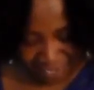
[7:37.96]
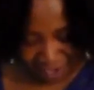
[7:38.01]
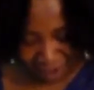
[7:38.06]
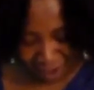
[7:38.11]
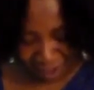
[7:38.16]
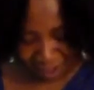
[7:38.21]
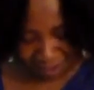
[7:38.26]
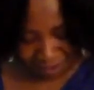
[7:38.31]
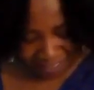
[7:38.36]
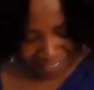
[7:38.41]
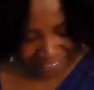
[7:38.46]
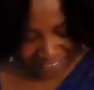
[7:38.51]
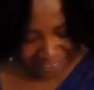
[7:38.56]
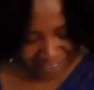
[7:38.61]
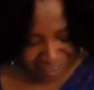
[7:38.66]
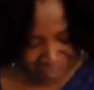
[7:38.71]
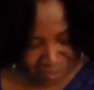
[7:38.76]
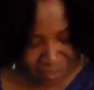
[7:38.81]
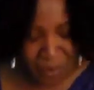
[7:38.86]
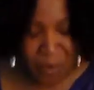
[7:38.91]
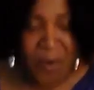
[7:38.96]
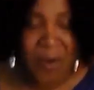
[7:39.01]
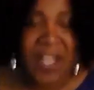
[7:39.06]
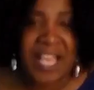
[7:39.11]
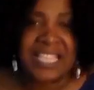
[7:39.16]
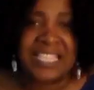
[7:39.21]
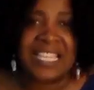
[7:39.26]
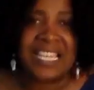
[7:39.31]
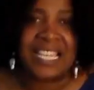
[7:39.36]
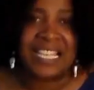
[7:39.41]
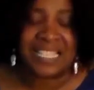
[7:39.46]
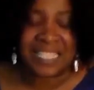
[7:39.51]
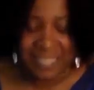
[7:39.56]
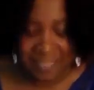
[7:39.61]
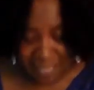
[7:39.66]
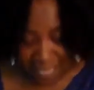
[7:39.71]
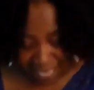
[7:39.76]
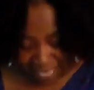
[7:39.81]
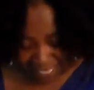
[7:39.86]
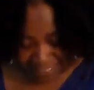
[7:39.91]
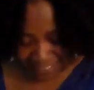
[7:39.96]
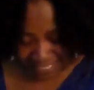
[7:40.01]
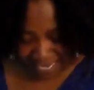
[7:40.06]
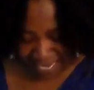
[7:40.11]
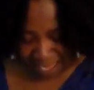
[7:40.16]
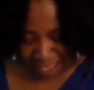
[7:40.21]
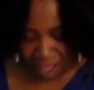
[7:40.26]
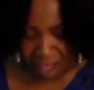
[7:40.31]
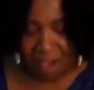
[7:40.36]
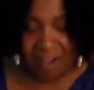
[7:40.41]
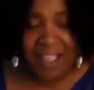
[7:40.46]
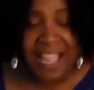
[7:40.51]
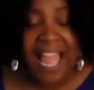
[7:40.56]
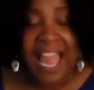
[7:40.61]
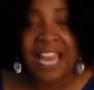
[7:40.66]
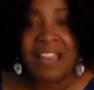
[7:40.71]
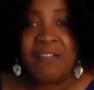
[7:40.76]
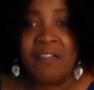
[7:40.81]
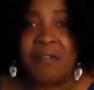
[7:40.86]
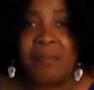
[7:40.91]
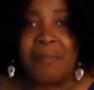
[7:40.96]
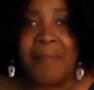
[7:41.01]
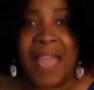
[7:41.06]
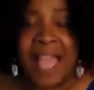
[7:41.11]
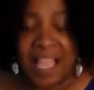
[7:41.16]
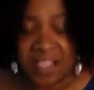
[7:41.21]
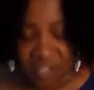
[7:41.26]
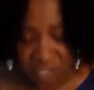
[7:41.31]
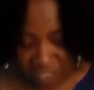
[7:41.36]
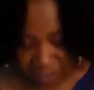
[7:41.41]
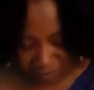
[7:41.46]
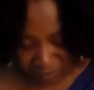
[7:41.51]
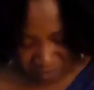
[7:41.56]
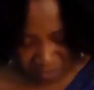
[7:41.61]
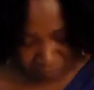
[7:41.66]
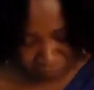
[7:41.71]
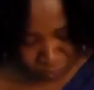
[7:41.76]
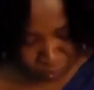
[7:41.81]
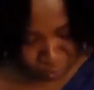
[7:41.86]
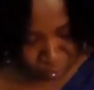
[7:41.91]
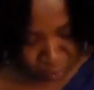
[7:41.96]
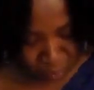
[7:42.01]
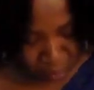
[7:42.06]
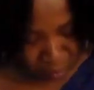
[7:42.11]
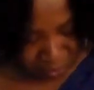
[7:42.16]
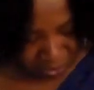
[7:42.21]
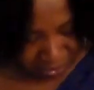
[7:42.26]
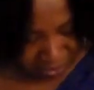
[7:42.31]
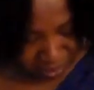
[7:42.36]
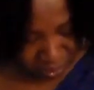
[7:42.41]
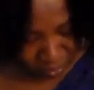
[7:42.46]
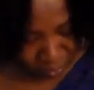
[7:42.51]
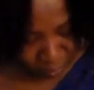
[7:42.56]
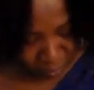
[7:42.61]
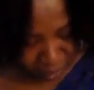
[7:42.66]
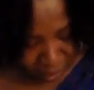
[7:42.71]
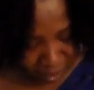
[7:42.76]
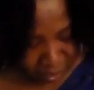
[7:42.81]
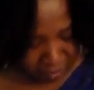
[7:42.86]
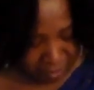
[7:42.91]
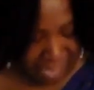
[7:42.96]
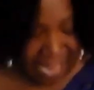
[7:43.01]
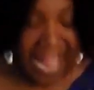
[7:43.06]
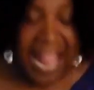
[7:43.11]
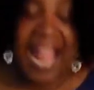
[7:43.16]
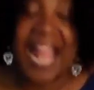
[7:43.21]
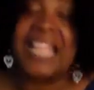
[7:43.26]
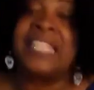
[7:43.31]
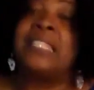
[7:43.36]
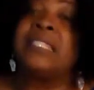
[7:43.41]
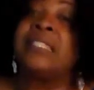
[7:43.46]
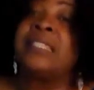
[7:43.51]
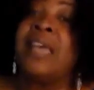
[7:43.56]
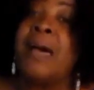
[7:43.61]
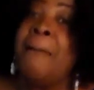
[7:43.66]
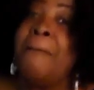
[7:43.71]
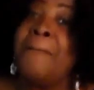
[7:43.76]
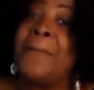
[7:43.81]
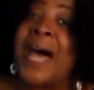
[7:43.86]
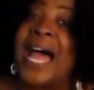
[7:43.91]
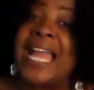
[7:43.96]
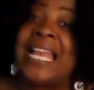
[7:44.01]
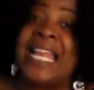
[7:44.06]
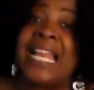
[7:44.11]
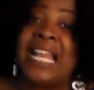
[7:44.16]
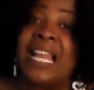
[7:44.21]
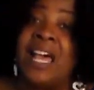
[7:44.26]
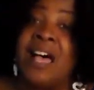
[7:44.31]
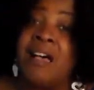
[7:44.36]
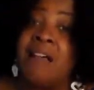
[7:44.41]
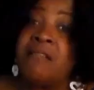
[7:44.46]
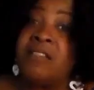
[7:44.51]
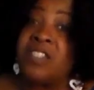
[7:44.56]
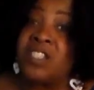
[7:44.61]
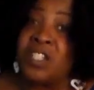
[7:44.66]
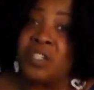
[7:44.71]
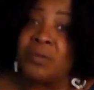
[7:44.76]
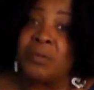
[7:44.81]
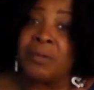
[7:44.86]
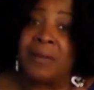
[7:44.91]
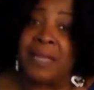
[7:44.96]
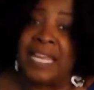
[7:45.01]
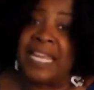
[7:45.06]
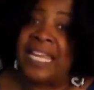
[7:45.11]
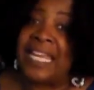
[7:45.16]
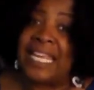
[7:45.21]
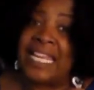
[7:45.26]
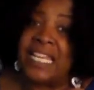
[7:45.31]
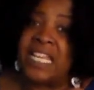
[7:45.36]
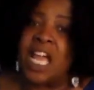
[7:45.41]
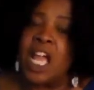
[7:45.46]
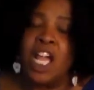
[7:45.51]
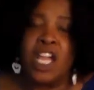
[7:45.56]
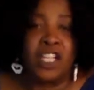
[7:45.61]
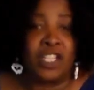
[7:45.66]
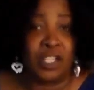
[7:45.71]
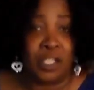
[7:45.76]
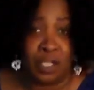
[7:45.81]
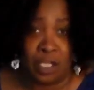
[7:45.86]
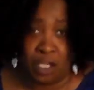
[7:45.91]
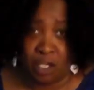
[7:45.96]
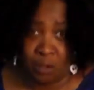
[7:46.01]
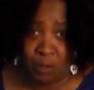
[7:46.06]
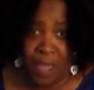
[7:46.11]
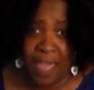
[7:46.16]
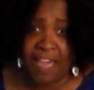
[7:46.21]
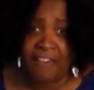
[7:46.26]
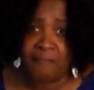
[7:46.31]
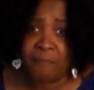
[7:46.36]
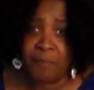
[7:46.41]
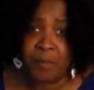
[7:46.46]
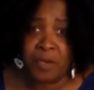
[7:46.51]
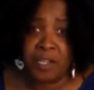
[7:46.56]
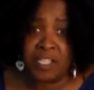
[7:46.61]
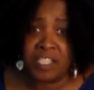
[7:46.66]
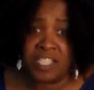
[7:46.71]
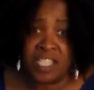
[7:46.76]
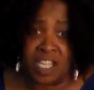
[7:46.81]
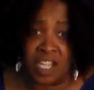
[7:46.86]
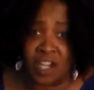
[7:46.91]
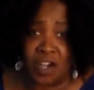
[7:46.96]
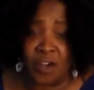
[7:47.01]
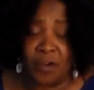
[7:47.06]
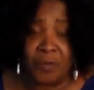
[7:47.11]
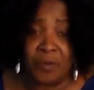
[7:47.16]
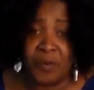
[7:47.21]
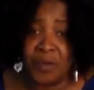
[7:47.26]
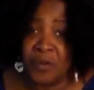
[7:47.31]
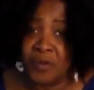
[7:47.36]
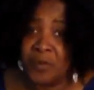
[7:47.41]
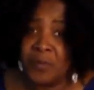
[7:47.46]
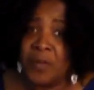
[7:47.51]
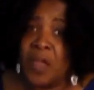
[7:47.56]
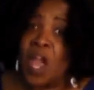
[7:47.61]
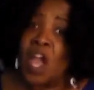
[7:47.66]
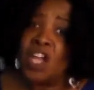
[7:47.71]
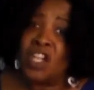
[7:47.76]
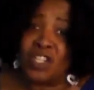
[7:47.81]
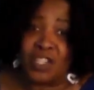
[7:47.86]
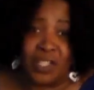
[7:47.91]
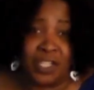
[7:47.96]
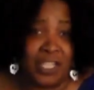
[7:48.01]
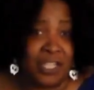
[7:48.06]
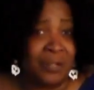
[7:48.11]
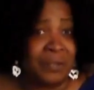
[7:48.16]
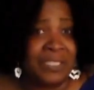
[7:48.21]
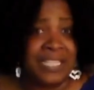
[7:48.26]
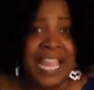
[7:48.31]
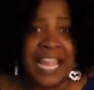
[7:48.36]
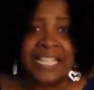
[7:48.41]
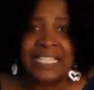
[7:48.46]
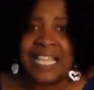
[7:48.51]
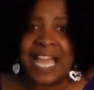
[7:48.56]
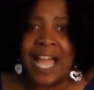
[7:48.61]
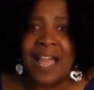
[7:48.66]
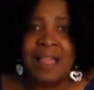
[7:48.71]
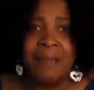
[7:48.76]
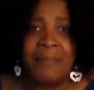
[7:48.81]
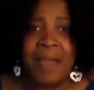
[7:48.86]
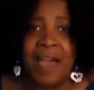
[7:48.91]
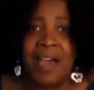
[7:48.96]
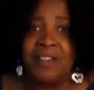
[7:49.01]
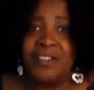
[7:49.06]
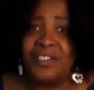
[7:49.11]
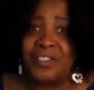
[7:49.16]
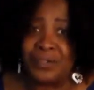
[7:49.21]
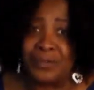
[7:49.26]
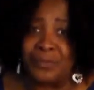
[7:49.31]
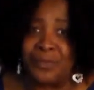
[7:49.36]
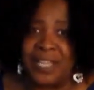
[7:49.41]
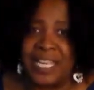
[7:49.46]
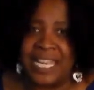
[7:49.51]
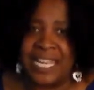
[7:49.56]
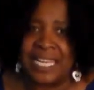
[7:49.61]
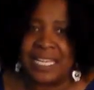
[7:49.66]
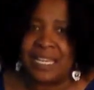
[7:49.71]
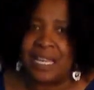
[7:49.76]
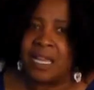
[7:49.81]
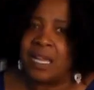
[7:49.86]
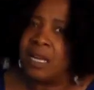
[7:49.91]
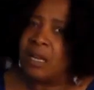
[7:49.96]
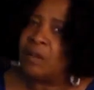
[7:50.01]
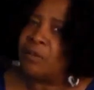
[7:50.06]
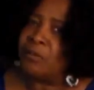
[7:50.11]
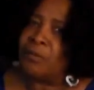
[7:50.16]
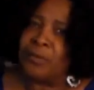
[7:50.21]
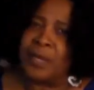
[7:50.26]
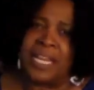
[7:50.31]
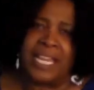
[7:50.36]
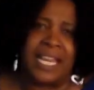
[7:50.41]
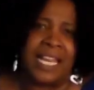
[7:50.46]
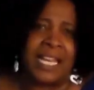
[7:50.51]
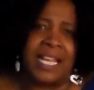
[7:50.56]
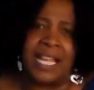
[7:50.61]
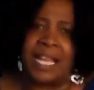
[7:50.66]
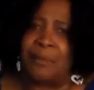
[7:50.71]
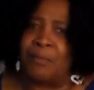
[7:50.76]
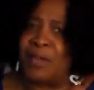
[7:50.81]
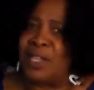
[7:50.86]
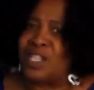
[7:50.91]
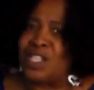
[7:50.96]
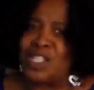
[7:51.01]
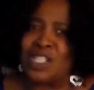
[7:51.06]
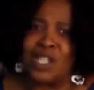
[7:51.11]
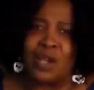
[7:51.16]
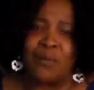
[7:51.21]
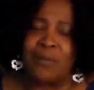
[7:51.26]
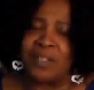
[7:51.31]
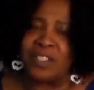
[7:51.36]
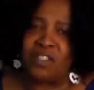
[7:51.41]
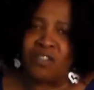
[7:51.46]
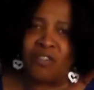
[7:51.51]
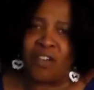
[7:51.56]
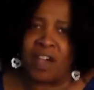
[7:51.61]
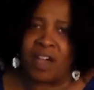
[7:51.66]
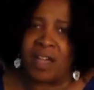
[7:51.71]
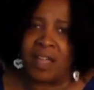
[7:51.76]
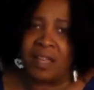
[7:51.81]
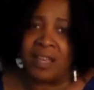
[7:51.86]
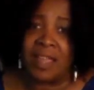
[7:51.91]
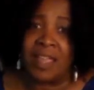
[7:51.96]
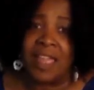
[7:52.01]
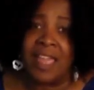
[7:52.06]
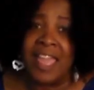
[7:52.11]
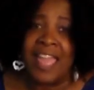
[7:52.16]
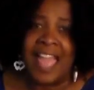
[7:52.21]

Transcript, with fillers: got all his toys and his dots, all kind of imaginative drawings on the wall, and somebody loves to read. Do you have books in your room? Do you take time out to read? Reading can be so much fun.